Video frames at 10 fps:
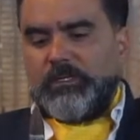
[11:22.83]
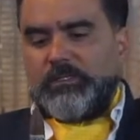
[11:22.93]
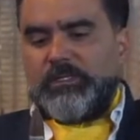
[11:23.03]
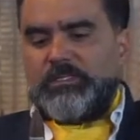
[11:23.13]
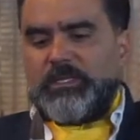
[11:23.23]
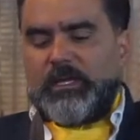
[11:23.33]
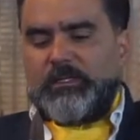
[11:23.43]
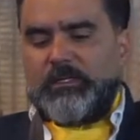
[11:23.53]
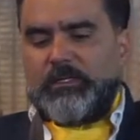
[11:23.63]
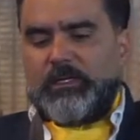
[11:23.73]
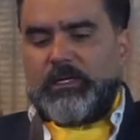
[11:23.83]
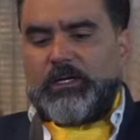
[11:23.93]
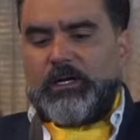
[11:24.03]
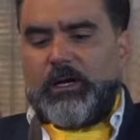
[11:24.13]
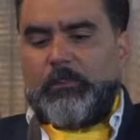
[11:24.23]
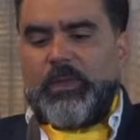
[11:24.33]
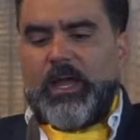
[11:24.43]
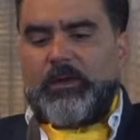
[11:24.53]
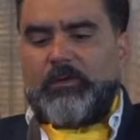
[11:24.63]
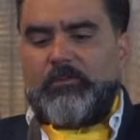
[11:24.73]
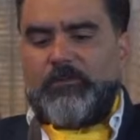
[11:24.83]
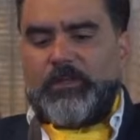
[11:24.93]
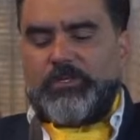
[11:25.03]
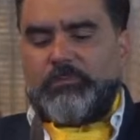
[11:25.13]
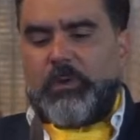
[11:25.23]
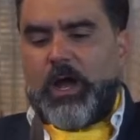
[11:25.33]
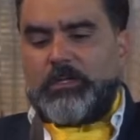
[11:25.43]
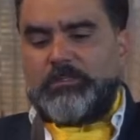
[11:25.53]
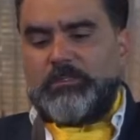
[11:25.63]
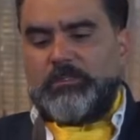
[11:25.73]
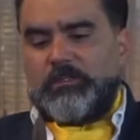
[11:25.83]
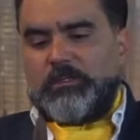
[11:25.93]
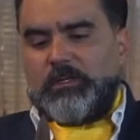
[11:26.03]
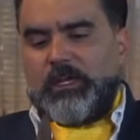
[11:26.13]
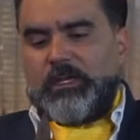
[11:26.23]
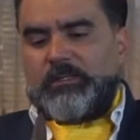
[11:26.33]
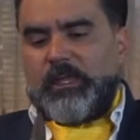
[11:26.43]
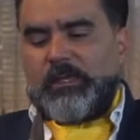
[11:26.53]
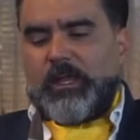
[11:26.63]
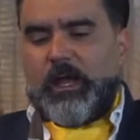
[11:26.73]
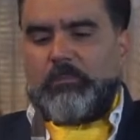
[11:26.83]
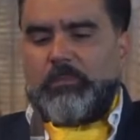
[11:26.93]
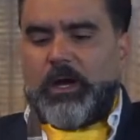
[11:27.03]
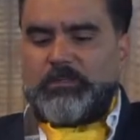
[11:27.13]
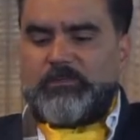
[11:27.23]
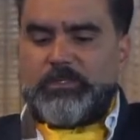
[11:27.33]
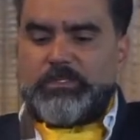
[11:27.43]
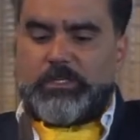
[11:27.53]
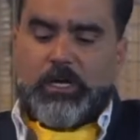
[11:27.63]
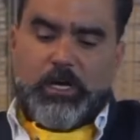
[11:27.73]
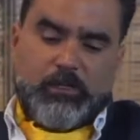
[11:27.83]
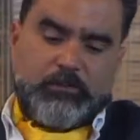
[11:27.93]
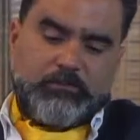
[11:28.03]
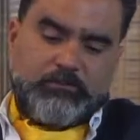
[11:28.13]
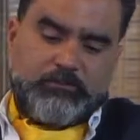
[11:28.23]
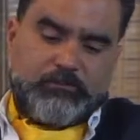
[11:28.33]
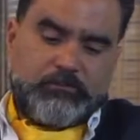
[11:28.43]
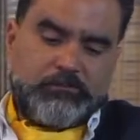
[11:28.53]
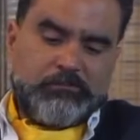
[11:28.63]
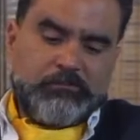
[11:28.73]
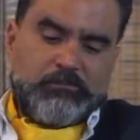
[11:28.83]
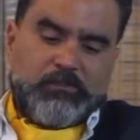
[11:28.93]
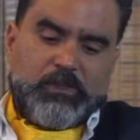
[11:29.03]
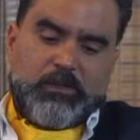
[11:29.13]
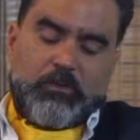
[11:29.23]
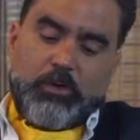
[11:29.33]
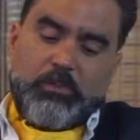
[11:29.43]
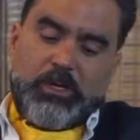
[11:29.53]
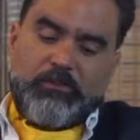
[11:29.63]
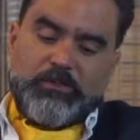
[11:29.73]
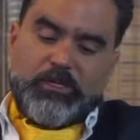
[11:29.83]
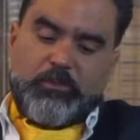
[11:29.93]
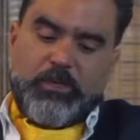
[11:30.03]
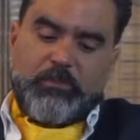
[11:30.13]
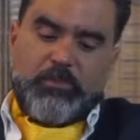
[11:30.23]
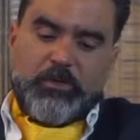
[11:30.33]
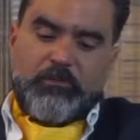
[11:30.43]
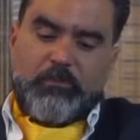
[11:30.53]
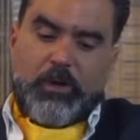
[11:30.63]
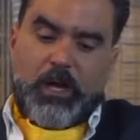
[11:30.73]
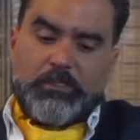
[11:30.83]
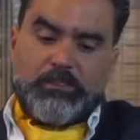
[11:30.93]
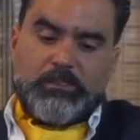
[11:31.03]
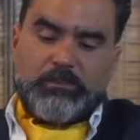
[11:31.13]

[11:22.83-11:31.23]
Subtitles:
designing a piano finish box, a 10 count box for the cigar. We believe it's going to be a beautiful box.